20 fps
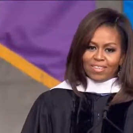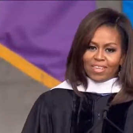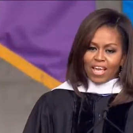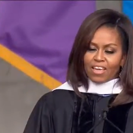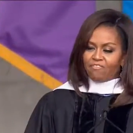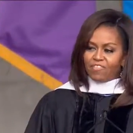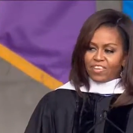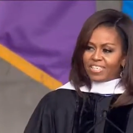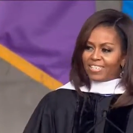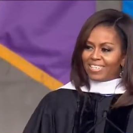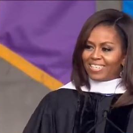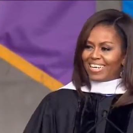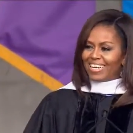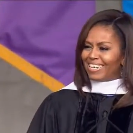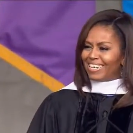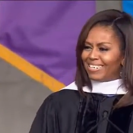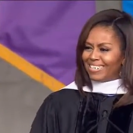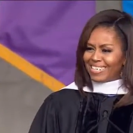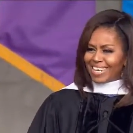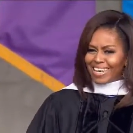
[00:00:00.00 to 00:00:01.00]
and
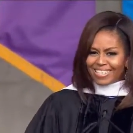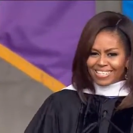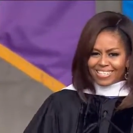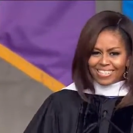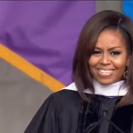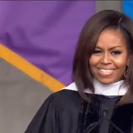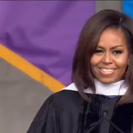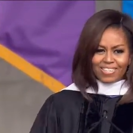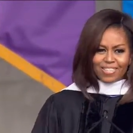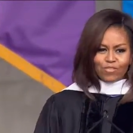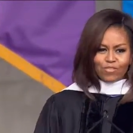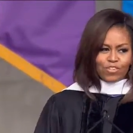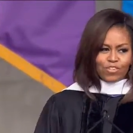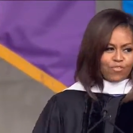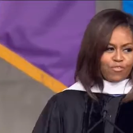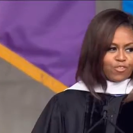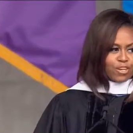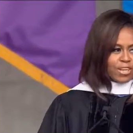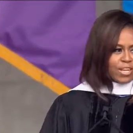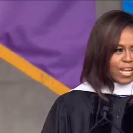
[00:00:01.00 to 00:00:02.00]
visiting dozens of
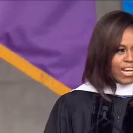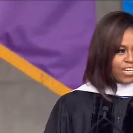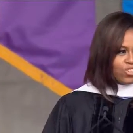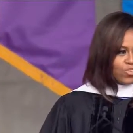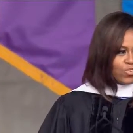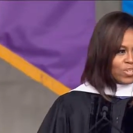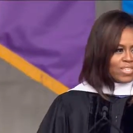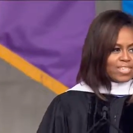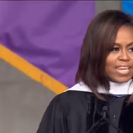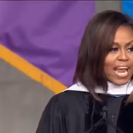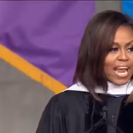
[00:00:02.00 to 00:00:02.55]
different countries,